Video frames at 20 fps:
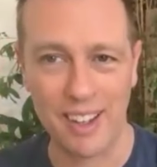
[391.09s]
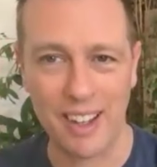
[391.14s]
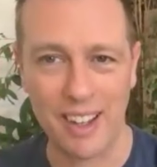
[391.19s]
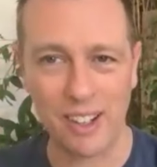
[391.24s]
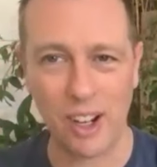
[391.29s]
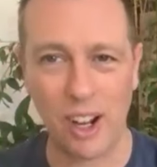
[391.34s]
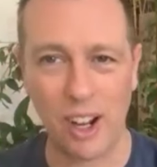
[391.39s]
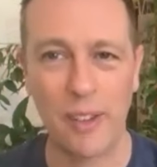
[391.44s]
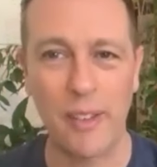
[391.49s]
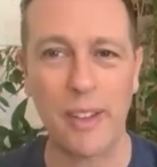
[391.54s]

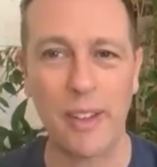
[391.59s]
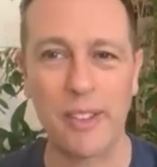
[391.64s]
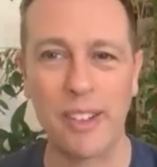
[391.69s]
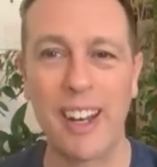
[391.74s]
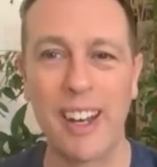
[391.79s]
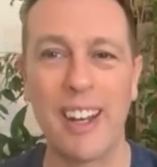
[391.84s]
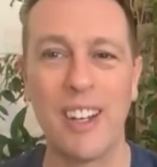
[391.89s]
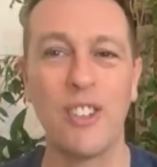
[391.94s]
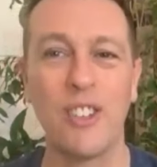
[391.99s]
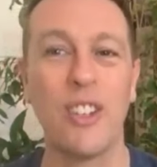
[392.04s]
It kind of has an
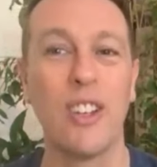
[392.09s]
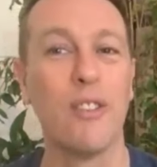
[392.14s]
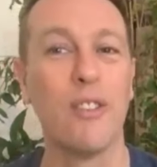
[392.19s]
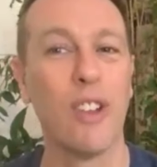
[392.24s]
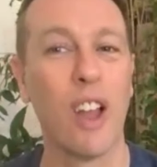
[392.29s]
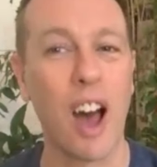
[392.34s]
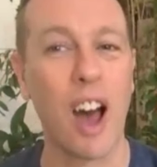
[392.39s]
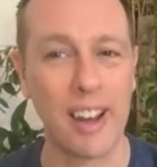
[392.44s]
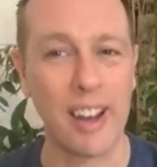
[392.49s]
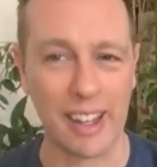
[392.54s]
energy of
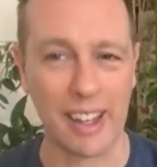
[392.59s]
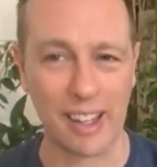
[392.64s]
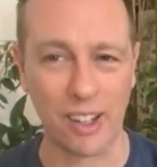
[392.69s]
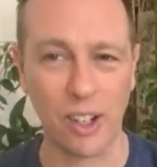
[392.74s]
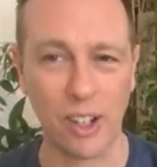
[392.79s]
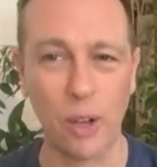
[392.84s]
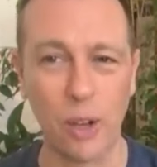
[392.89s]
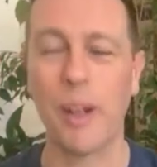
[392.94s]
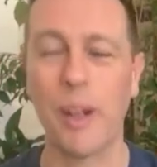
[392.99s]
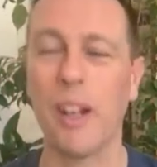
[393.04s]
lightning.
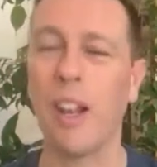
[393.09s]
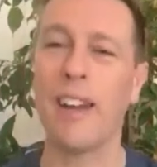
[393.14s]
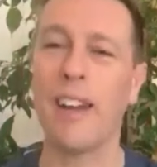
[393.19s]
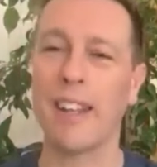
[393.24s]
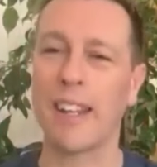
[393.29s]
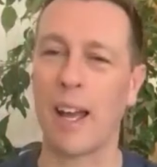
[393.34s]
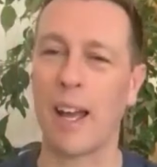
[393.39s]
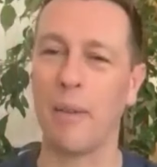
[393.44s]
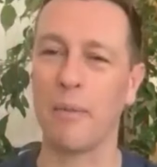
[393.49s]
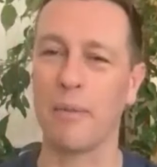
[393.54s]
You know, when
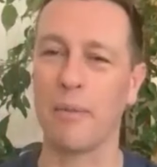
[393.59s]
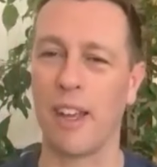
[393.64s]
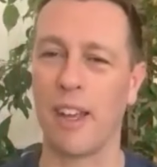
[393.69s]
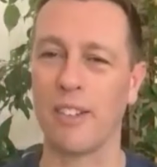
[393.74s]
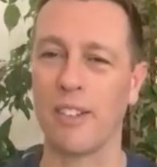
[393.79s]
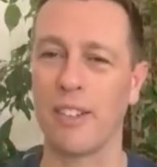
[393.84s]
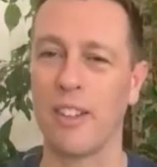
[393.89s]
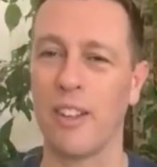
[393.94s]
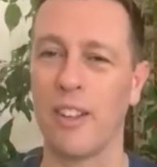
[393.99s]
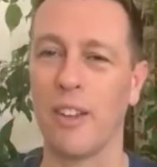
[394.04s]
lightning comes
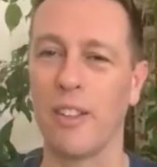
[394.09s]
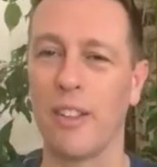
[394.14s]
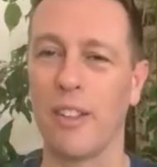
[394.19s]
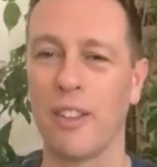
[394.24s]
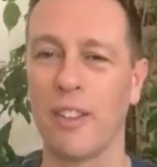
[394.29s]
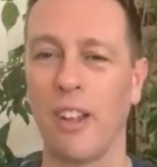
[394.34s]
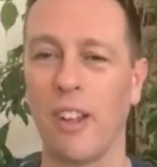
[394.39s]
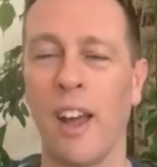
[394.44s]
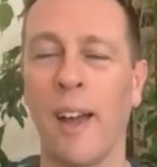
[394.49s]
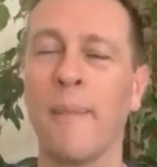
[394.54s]
down to the earth,
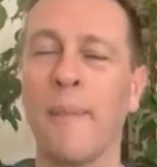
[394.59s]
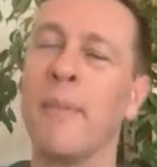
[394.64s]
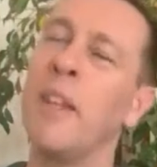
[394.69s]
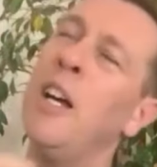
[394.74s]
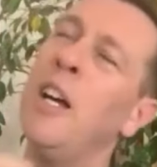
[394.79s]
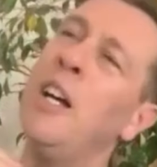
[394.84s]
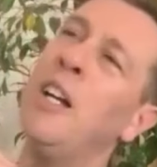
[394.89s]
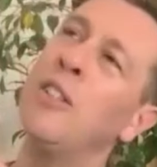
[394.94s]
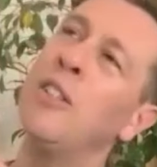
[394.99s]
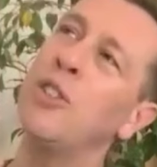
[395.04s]
it's like,
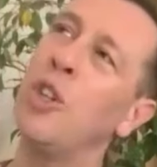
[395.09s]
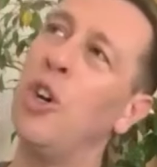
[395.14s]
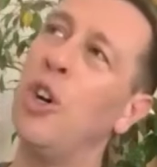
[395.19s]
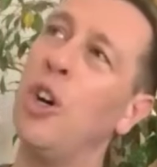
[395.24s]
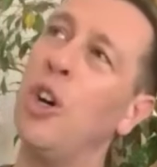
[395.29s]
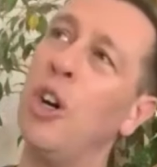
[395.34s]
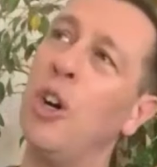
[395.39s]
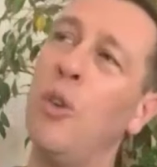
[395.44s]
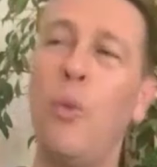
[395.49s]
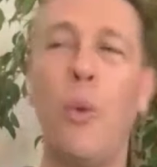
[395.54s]

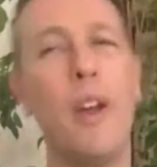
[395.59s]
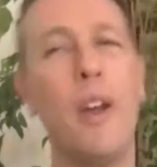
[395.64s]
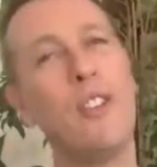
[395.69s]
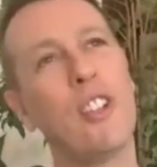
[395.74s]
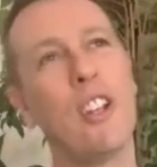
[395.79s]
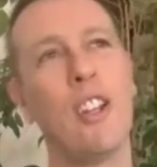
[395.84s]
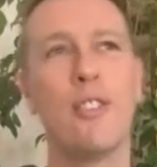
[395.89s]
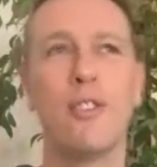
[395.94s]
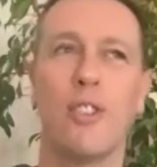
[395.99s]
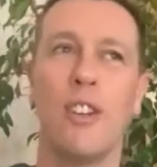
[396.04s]
oh, where
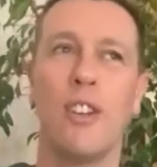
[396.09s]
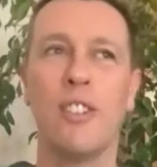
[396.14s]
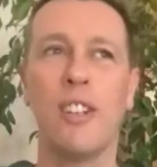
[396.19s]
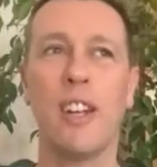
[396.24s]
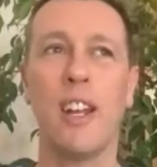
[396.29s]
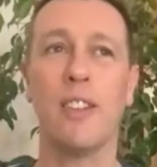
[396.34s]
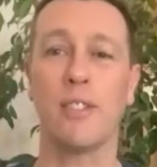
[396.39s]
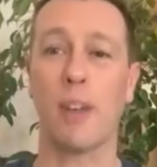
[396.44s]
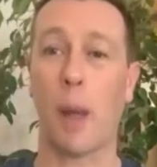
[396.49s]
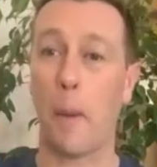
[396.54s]
shall I strike
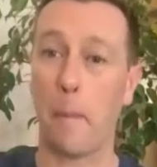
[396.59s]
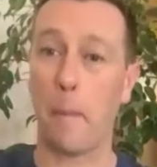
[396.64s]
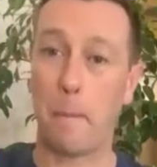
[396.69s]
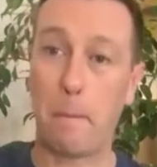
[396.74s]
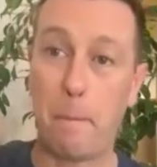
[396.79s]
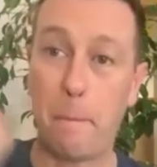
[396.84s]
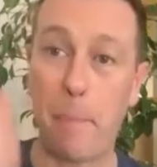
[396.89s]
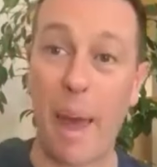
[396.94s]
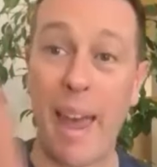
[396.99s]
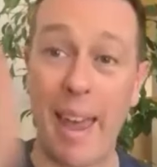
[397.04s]
today? It's like,
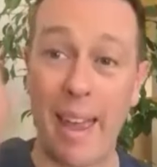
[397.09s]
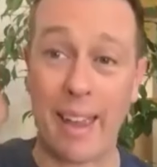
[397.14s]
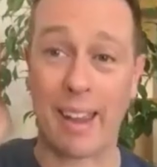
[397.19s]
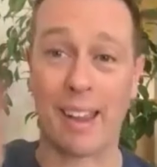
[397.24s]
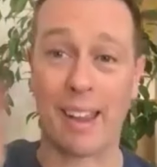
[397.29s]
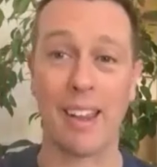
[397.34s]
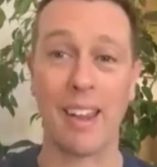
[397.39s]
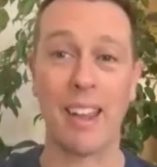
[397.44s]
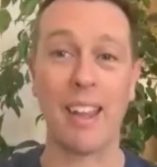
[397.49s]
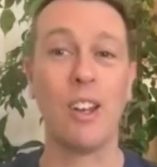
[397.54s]

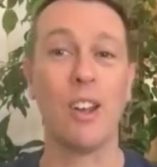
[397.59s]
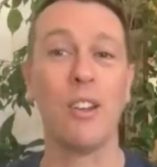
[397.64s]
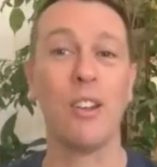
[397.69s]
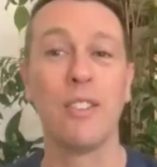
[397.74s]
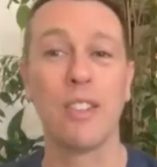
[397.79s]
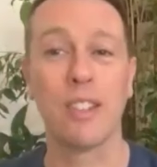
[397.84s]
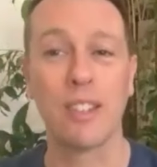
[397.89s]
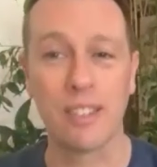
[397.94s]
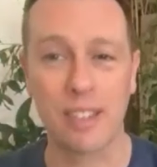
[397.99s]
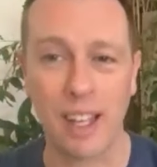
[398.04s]
bang, it
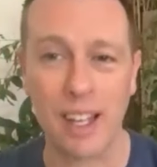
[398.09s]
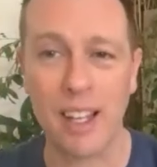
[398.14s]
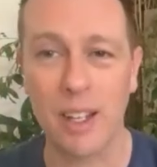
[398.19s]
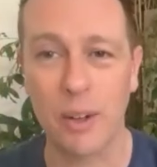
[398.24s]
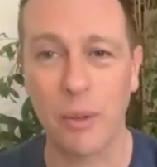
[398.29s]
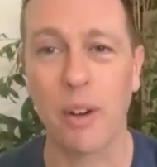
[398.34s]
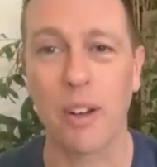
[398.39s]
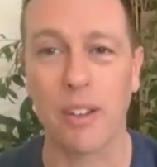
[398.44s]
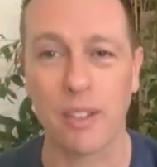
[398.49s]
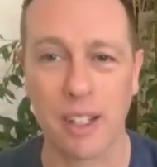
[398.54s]
knows
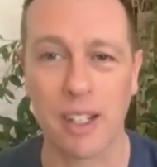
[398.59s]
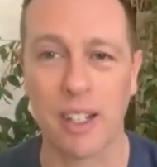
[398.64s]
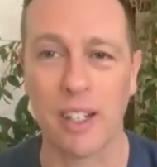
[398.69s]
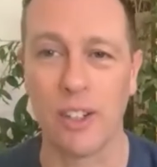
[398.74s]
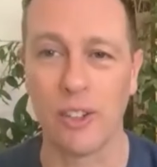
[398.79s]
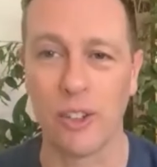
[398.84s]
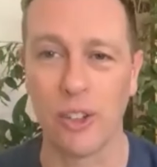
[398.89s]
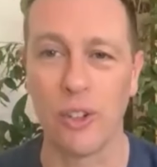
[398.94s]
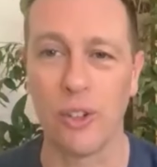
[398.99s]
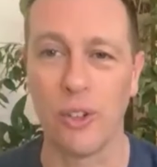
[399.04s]
exactly what it's going
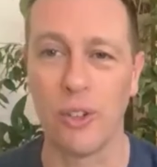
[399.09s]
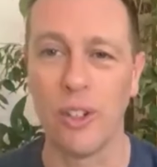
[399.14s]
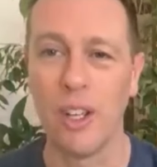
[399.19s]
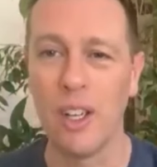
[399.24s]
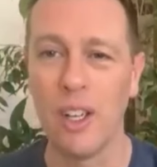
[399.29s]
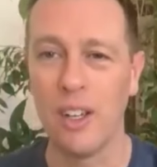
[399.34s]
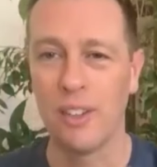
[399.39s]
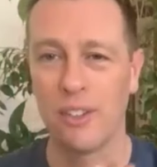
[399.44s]
to do.